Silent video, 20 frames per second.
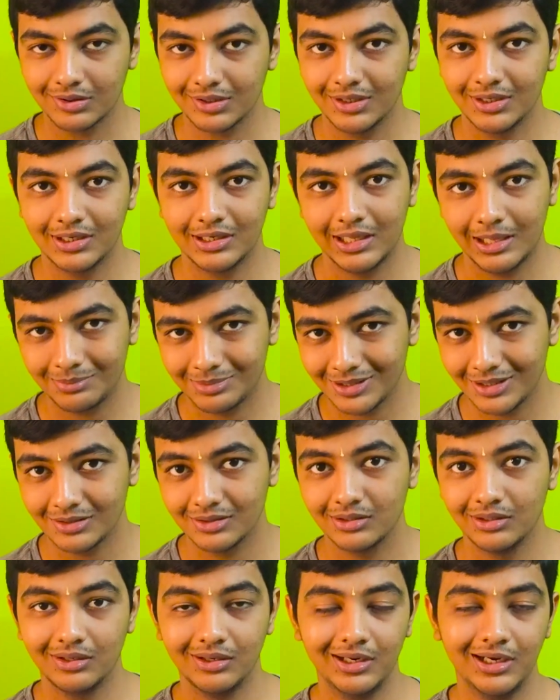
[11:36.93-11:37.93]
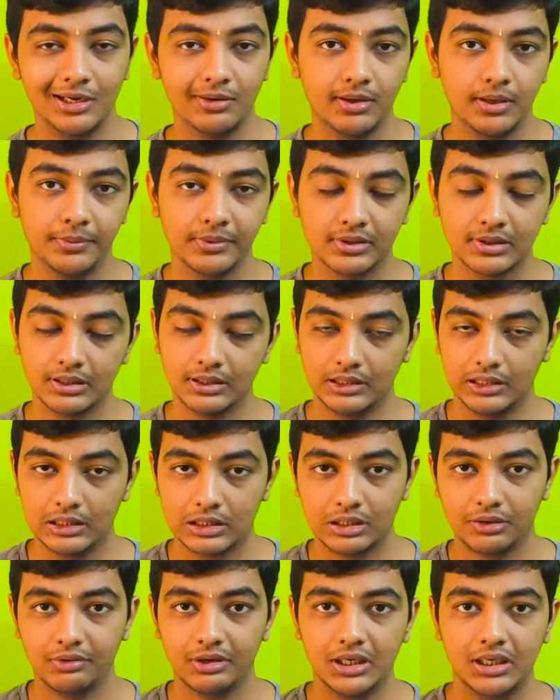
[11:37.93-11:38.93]
see the depth sensor, 8 megapixel
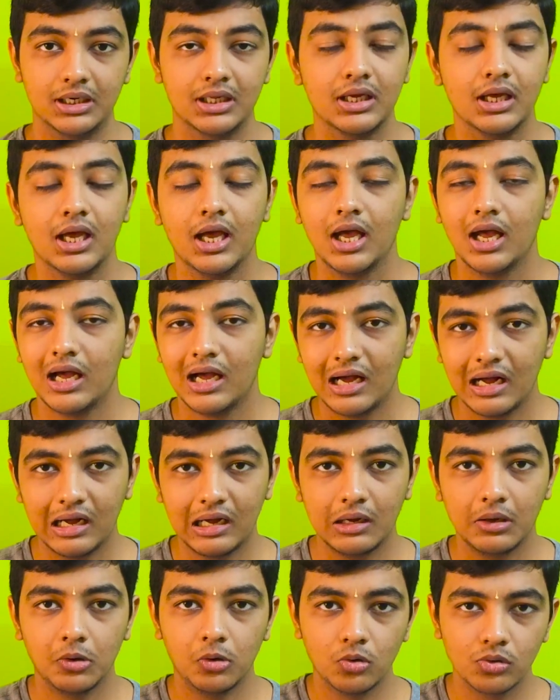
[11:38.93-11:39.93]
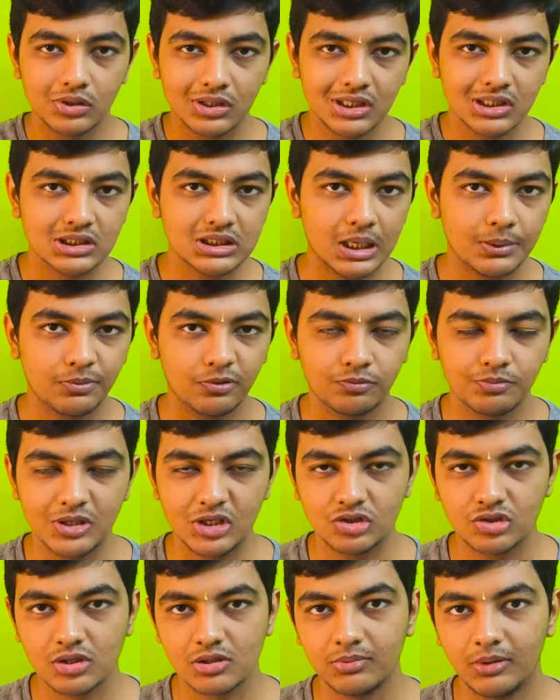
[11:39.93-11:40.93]
ultra wide. Okay type of
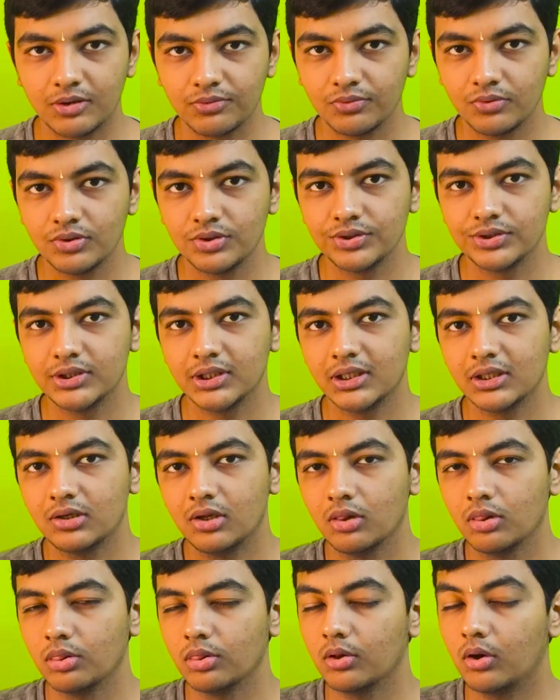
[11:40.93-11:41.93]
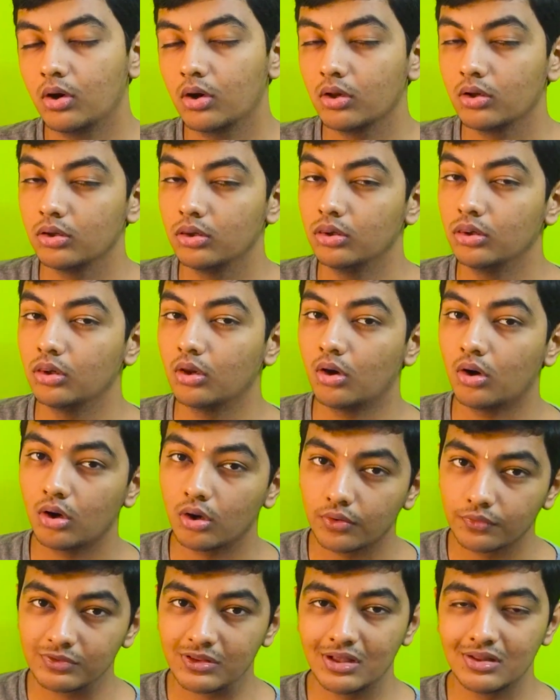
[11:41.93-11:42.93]
based smartphone is there, and not a lot
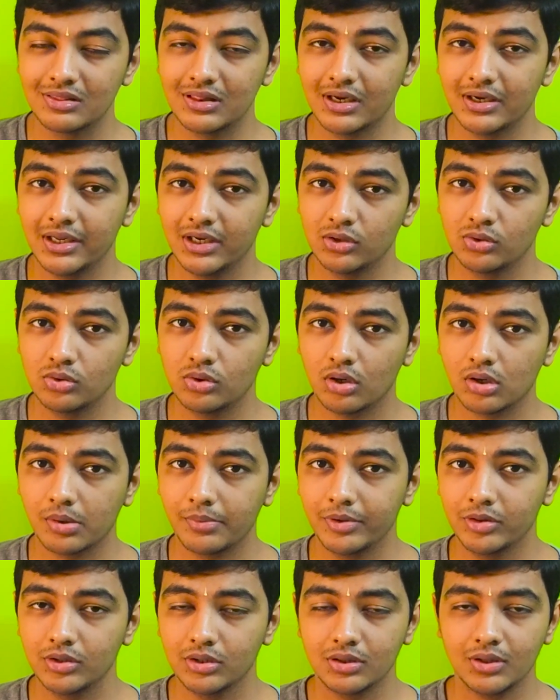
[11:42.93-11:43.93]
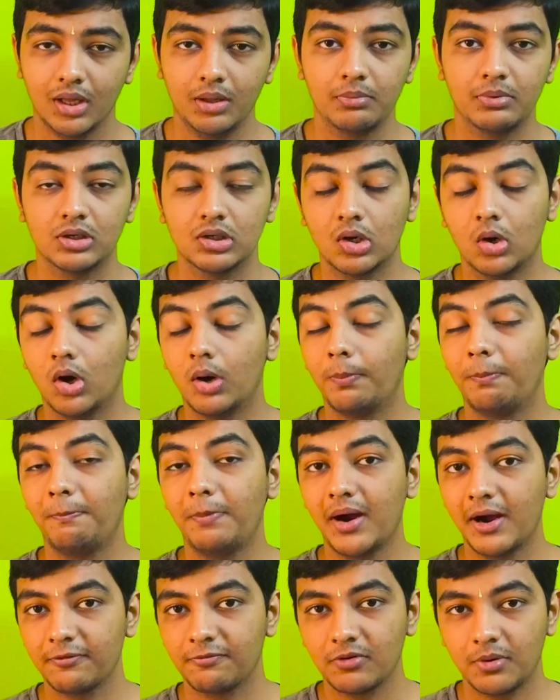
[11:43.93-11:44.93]
of things are there to talk about this guy, but
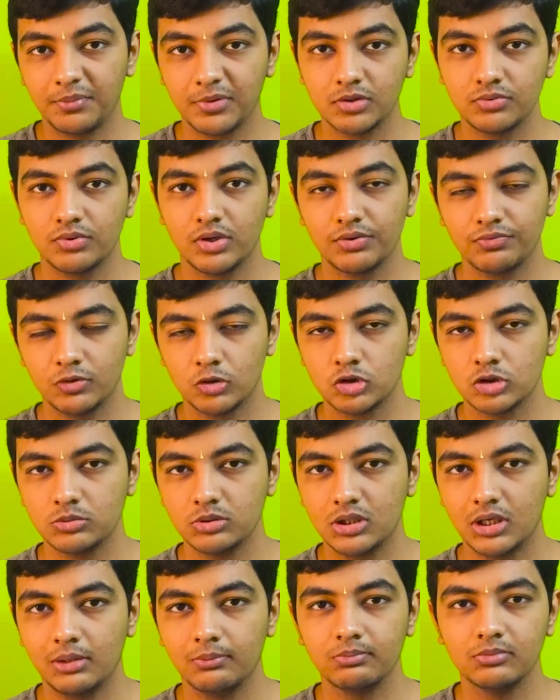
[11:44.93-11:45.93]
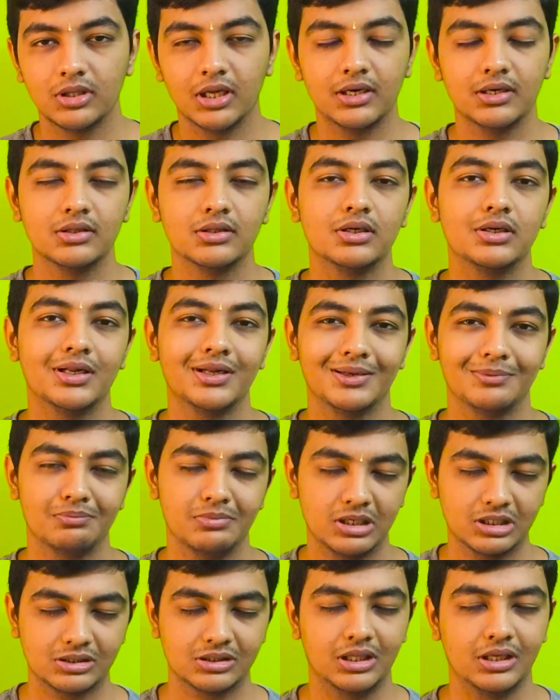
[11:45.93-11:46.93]
apart from the 24 GB RAM, there isn't any
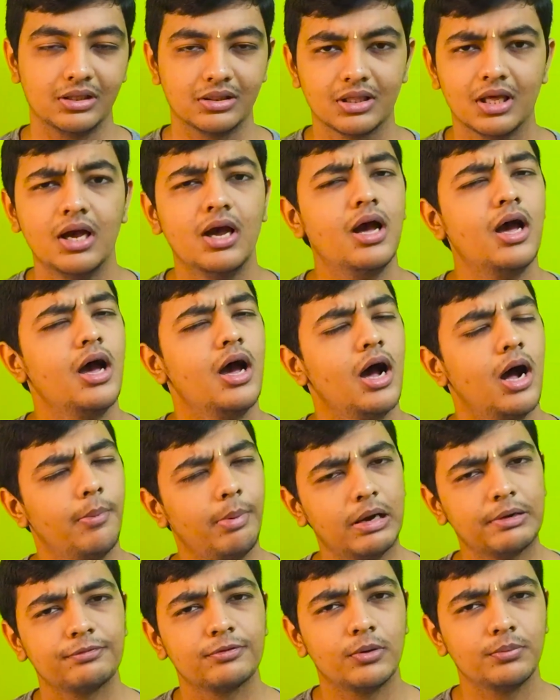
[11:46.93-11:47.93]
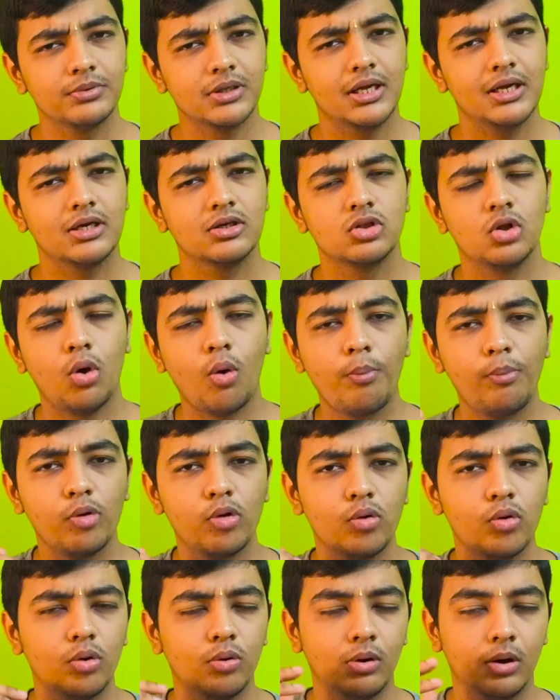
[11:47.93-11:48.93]
big things. Apart from that, the
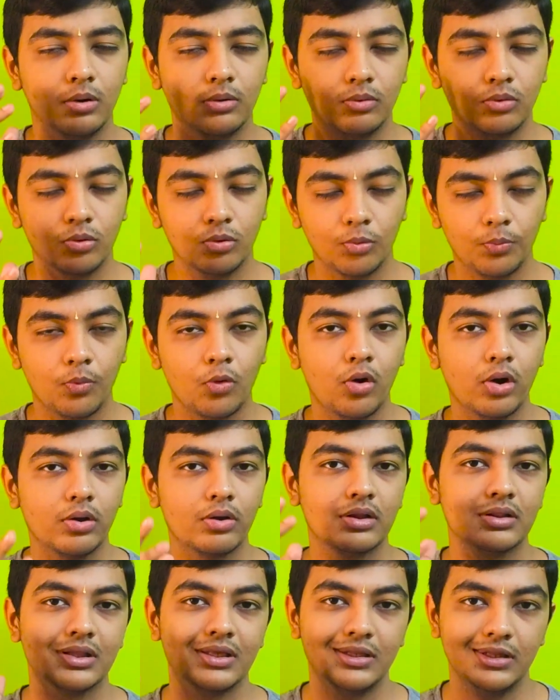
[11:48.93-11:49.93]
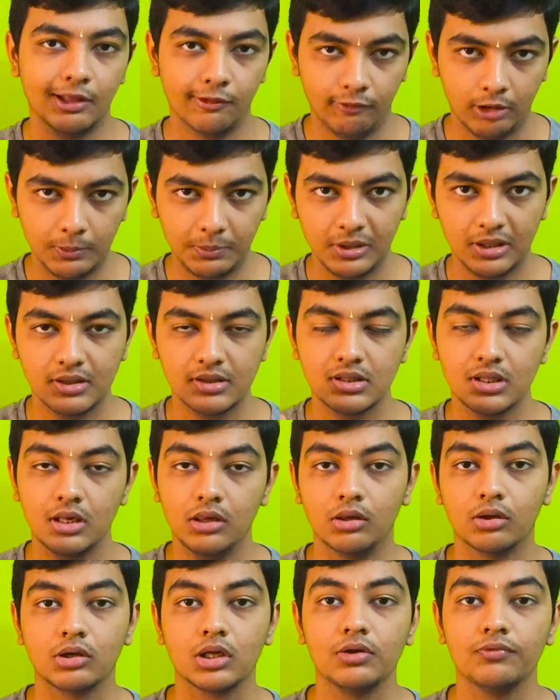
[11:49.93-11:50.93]
Oppo, you can see the OnePlus is
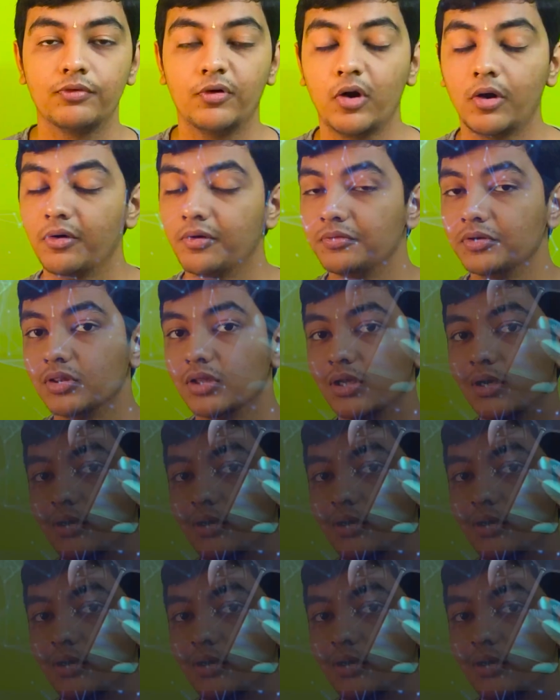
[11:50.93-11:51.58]
looking forward with the